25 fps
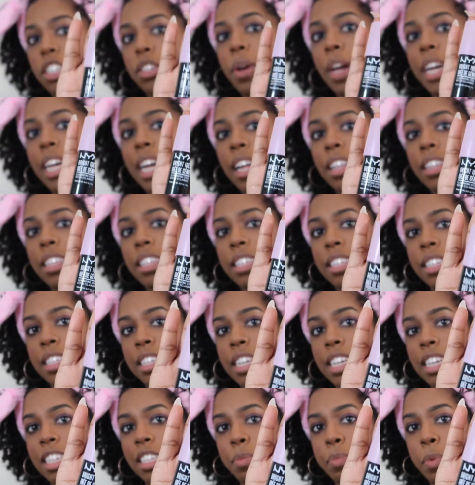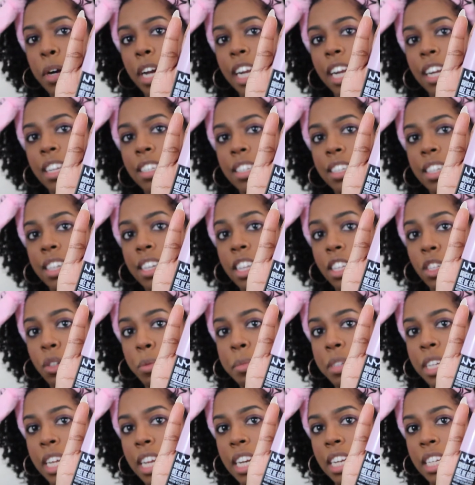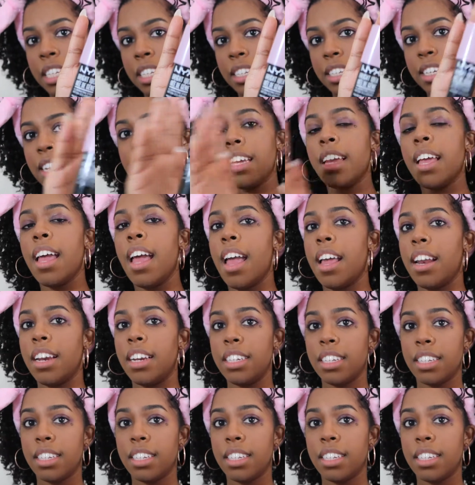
So I got this NYX Bright Idea Illuminating Stick, and